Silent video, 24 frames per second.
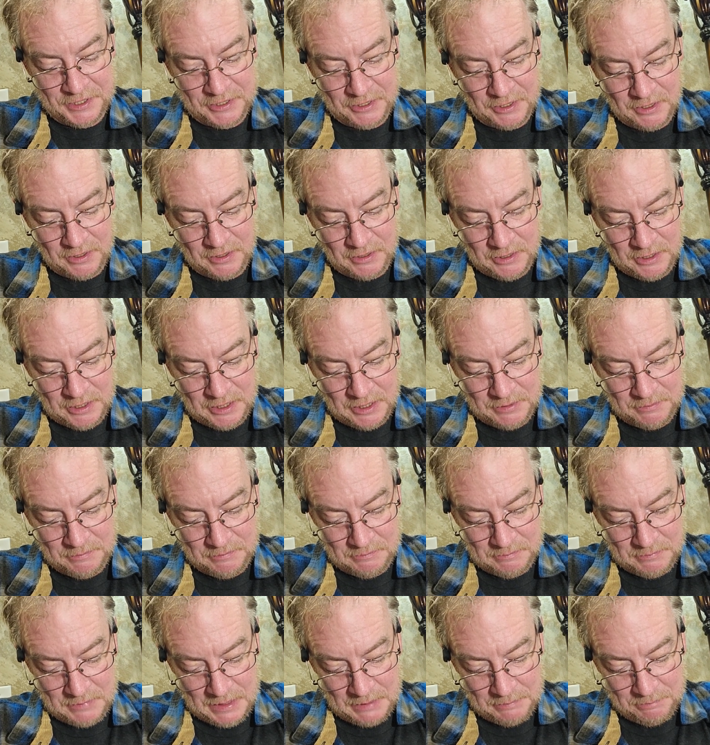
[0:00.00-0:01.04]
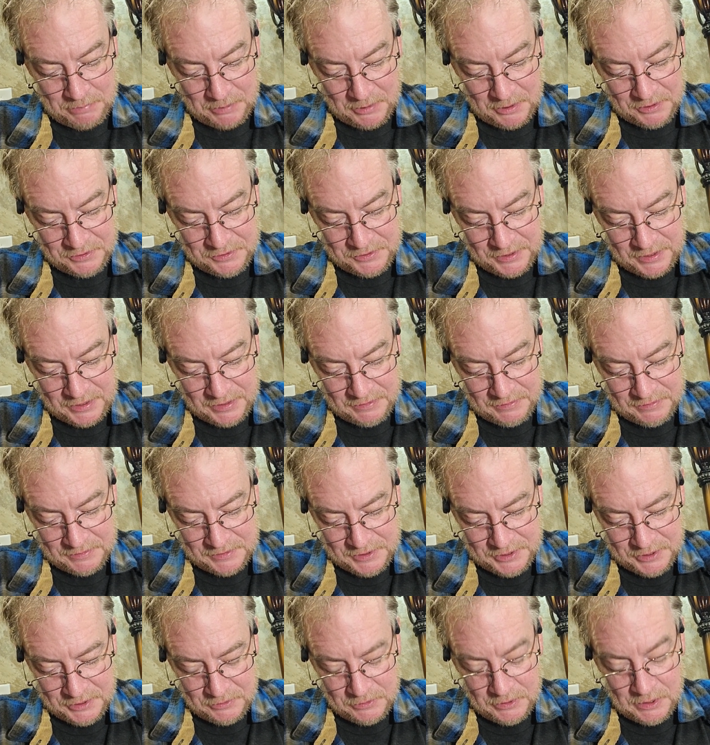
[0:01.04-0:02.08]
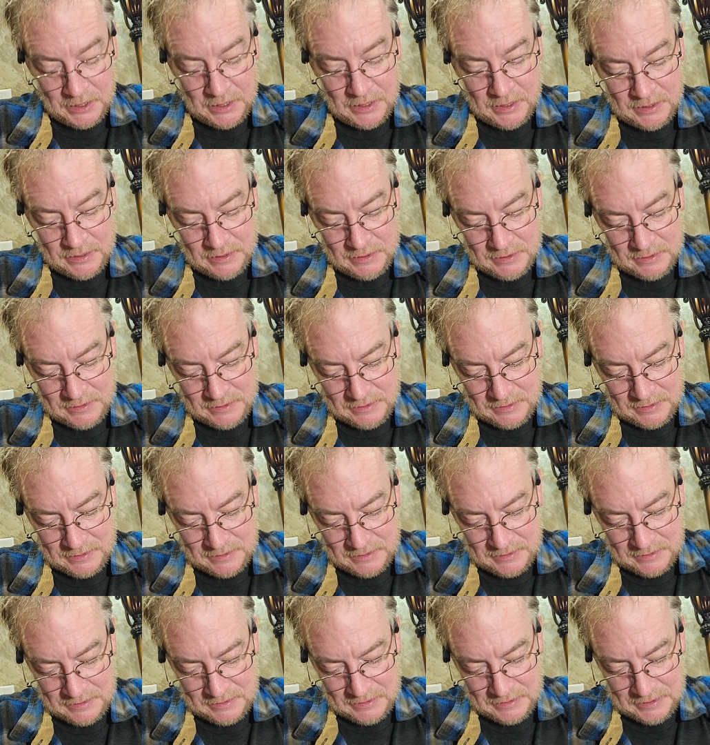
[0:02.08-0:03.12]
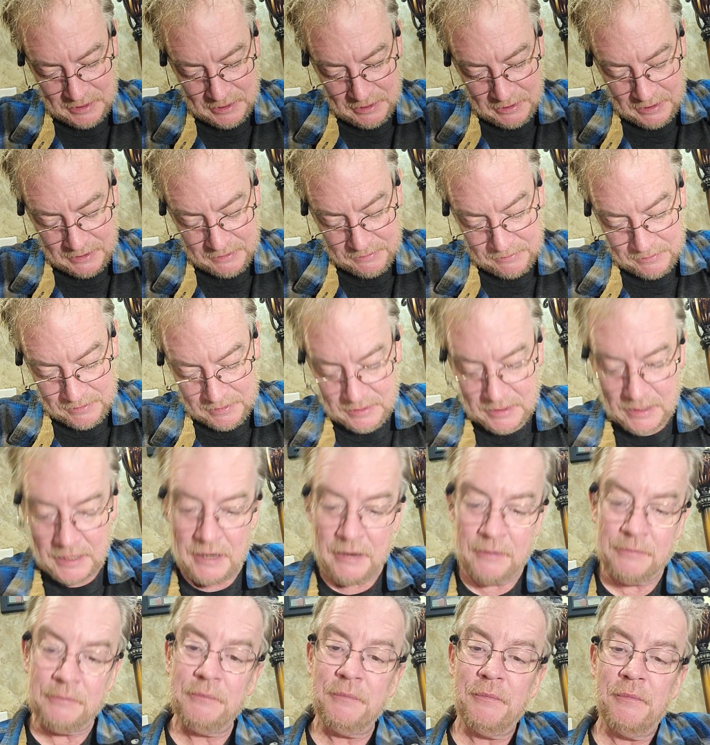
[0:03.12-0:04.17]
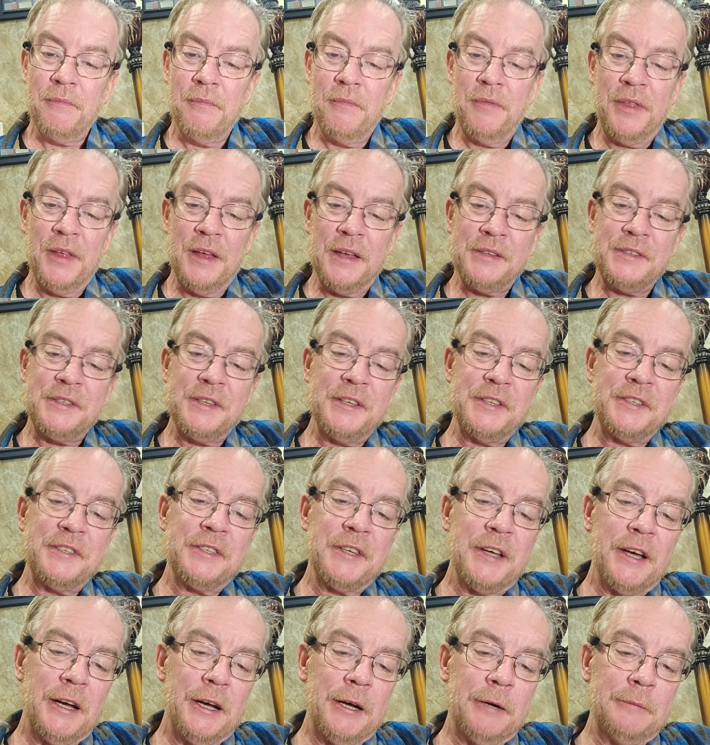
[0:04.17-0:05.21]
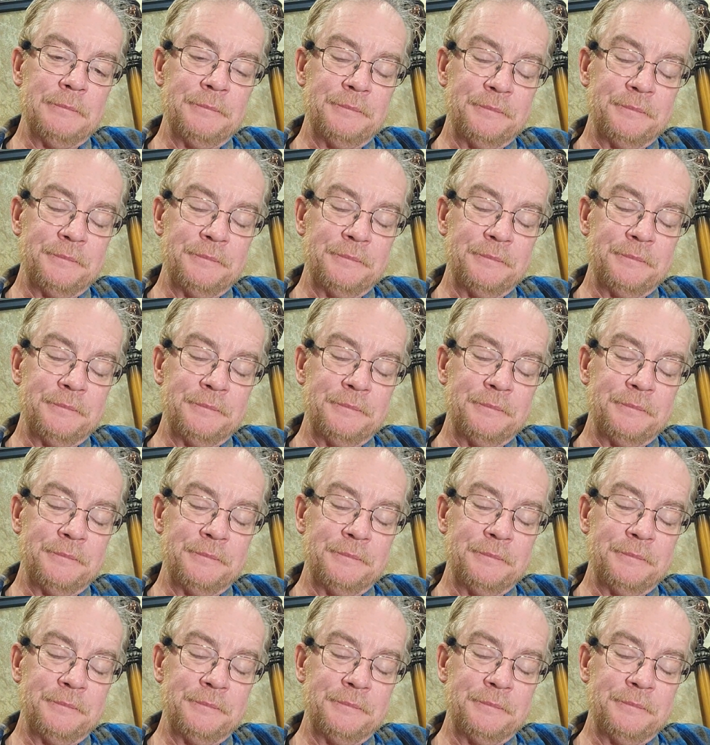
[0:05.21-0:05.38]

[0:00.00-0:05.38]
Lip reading: here on my birthday to All right, now this is I